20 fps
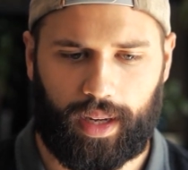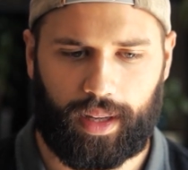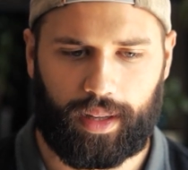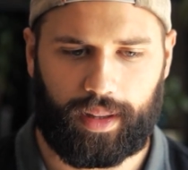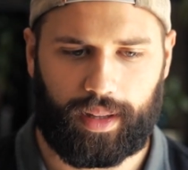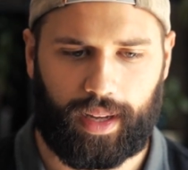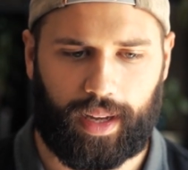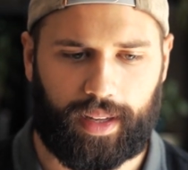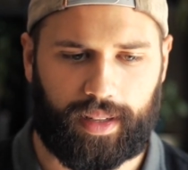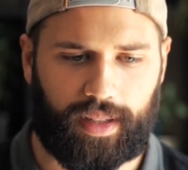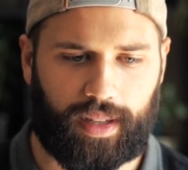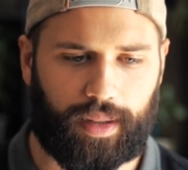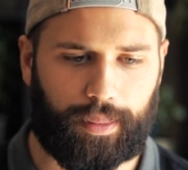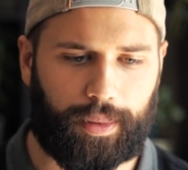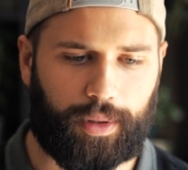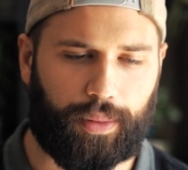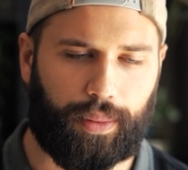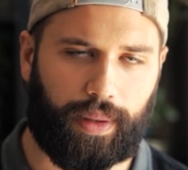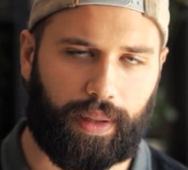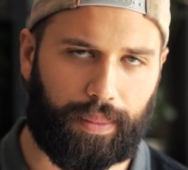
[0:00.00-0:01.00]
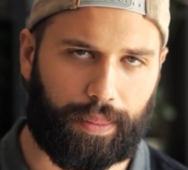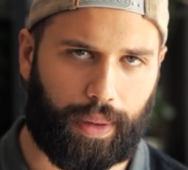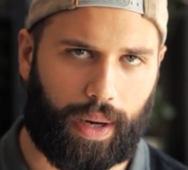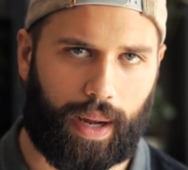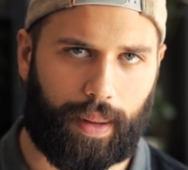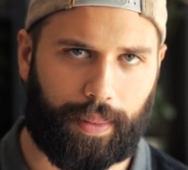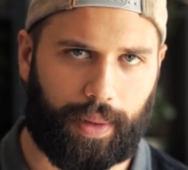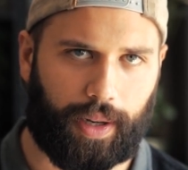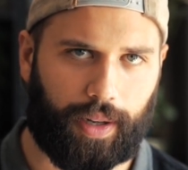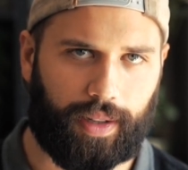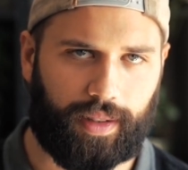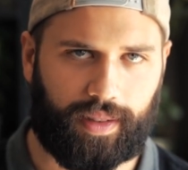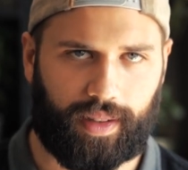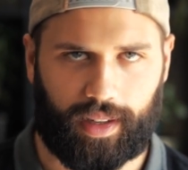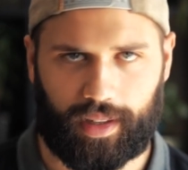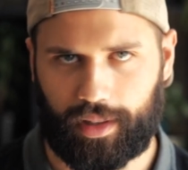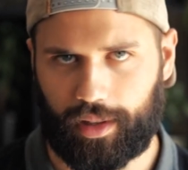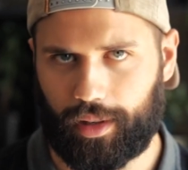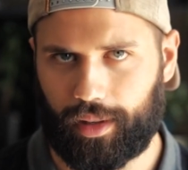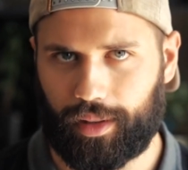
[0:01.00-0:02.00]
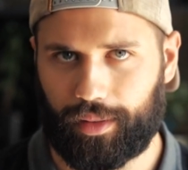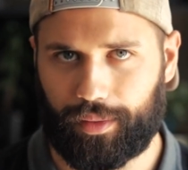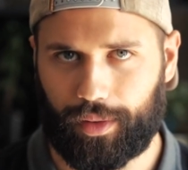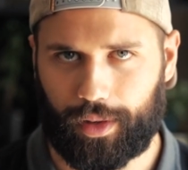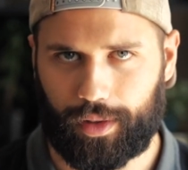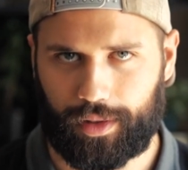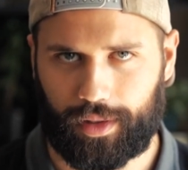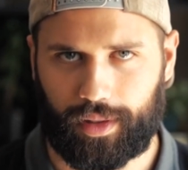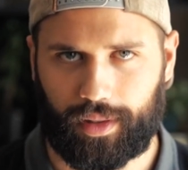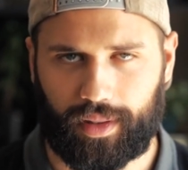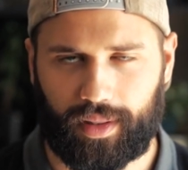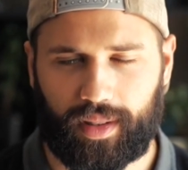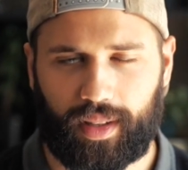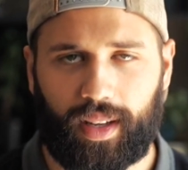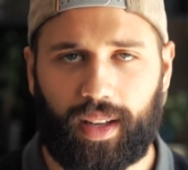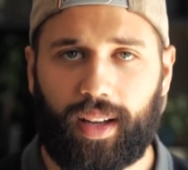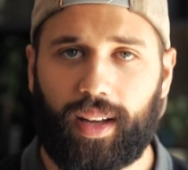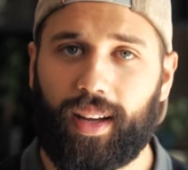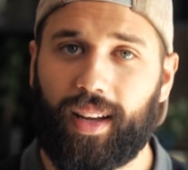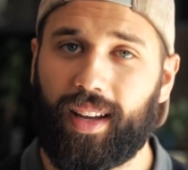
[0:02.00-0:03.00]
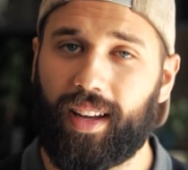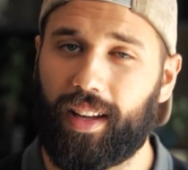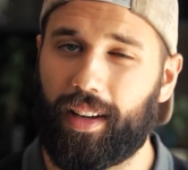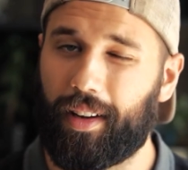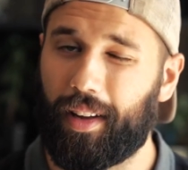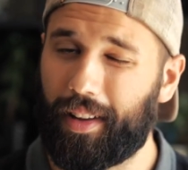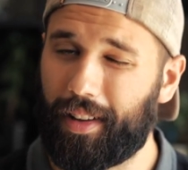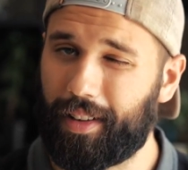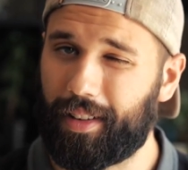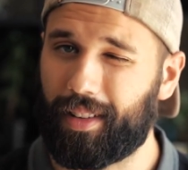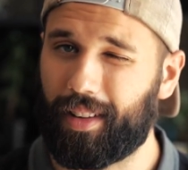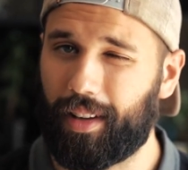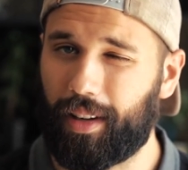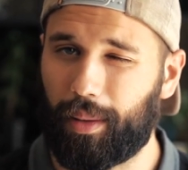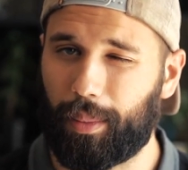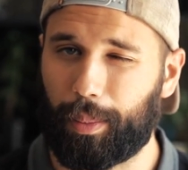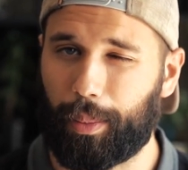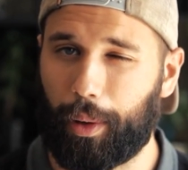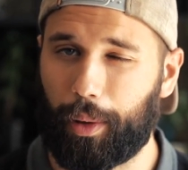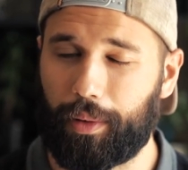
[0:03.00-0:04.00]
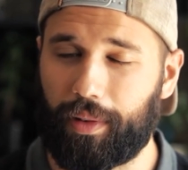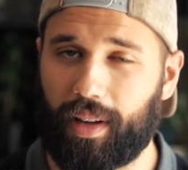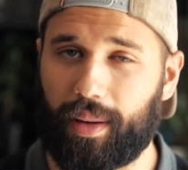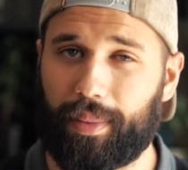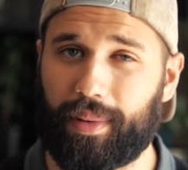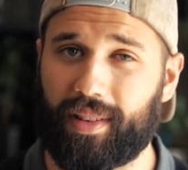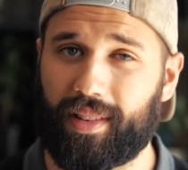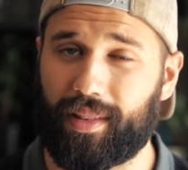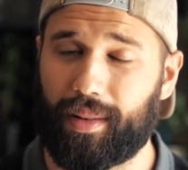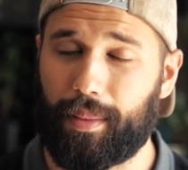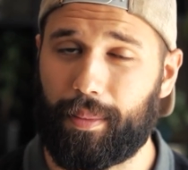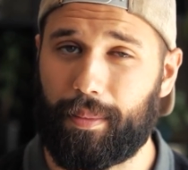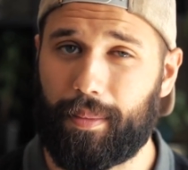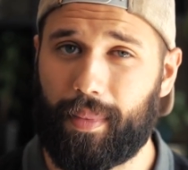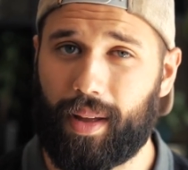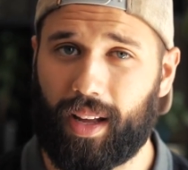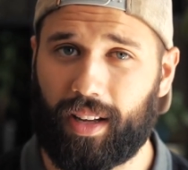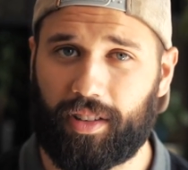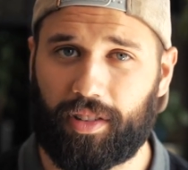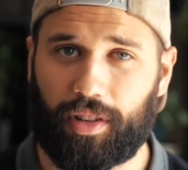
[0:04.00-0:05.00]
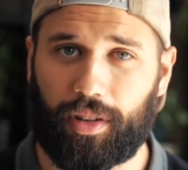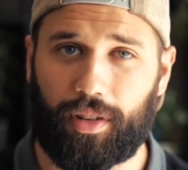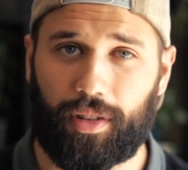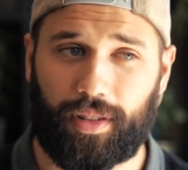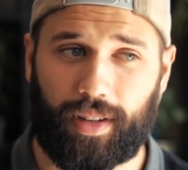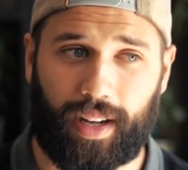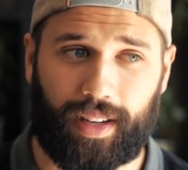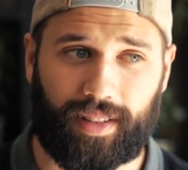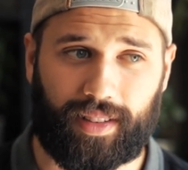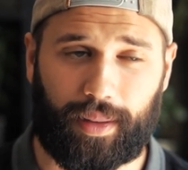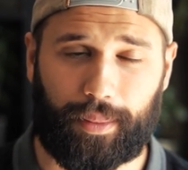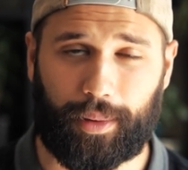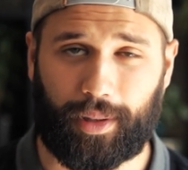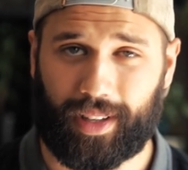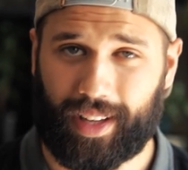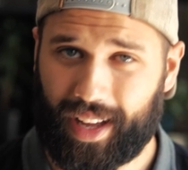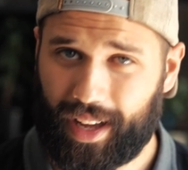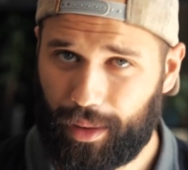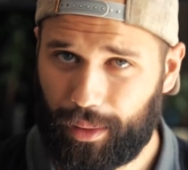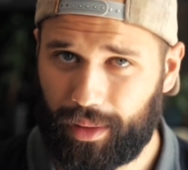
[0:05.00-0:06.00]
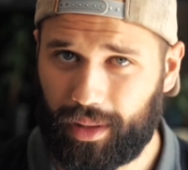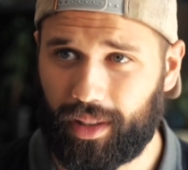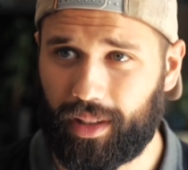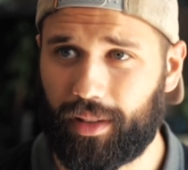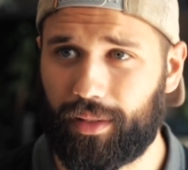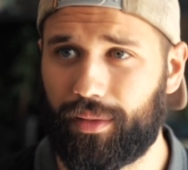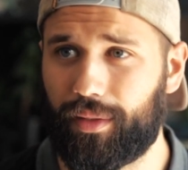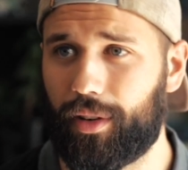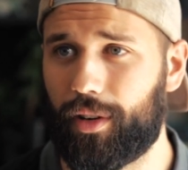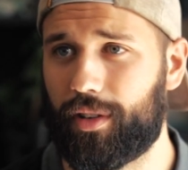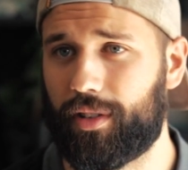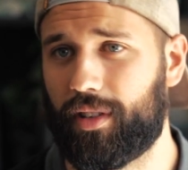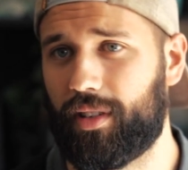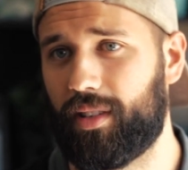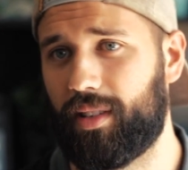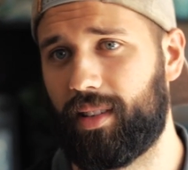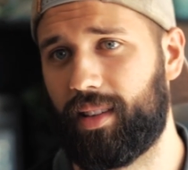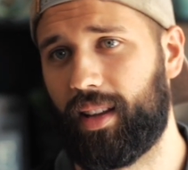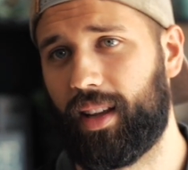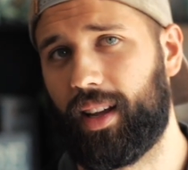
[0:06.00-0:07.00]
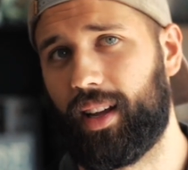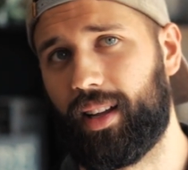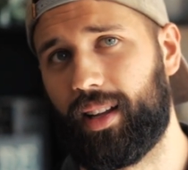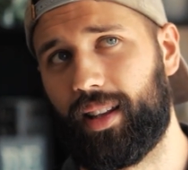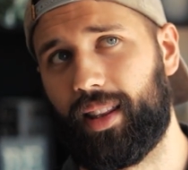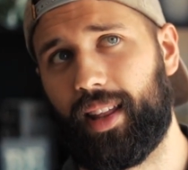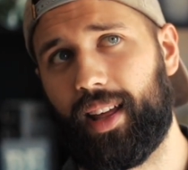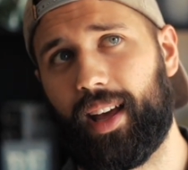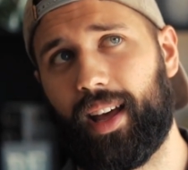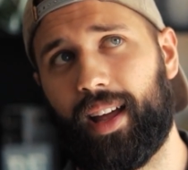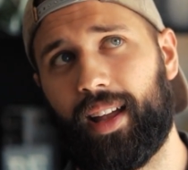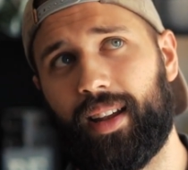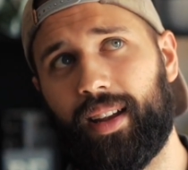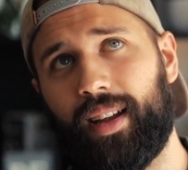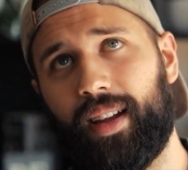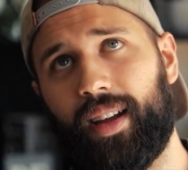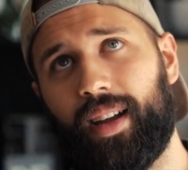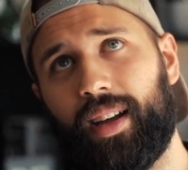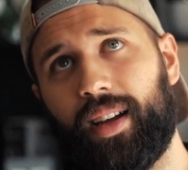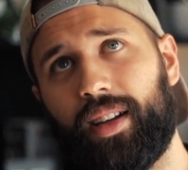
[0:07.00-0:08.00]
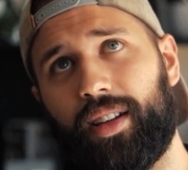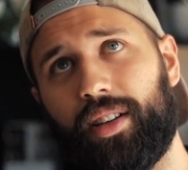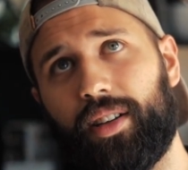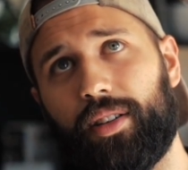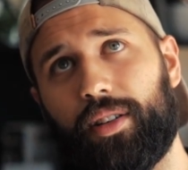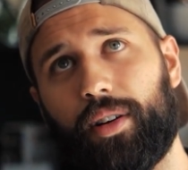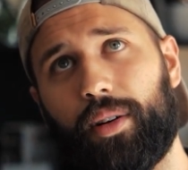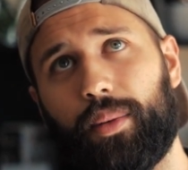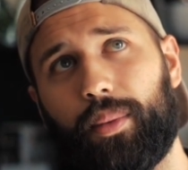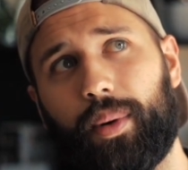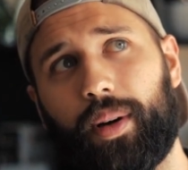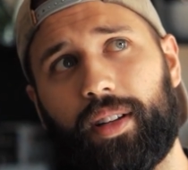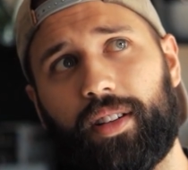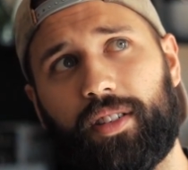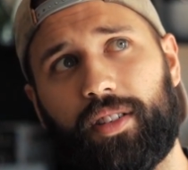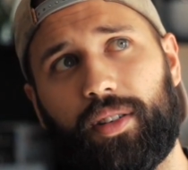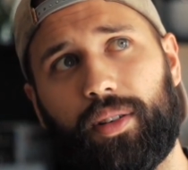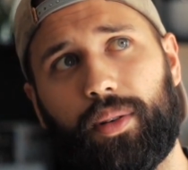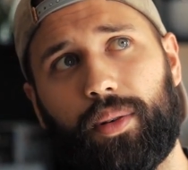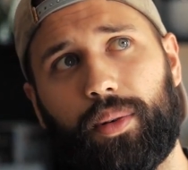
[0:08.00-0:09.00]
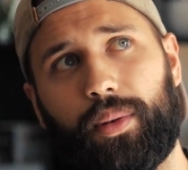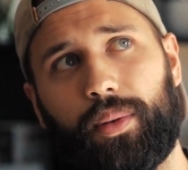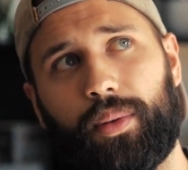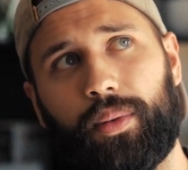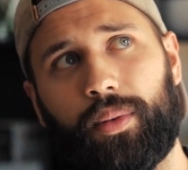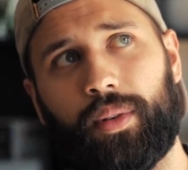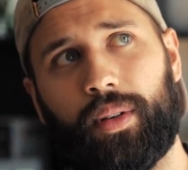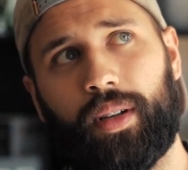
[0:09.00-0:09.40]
the idea between primary and secondary conversions. Another little pro tip is make sure you're not double counting conversions, in that you don't want to